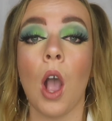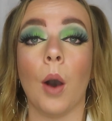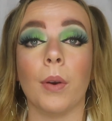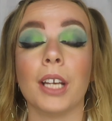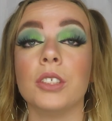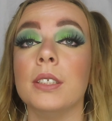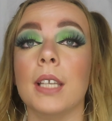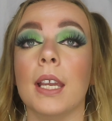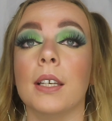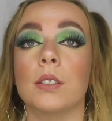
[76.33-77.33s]
I would actually
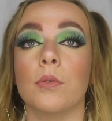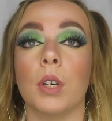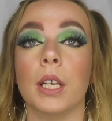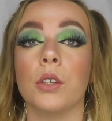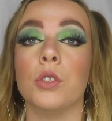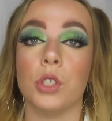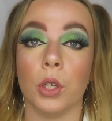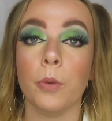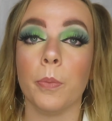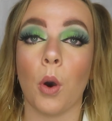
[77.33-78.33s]
say it is a really good
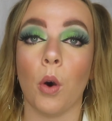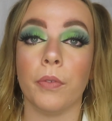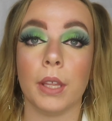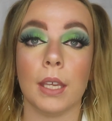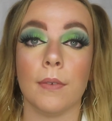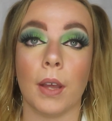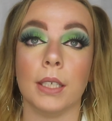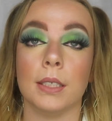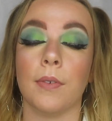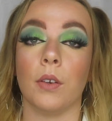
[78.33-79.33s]
dupe of the
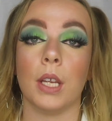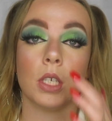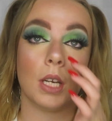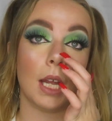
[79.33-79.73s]
Fenty foundation,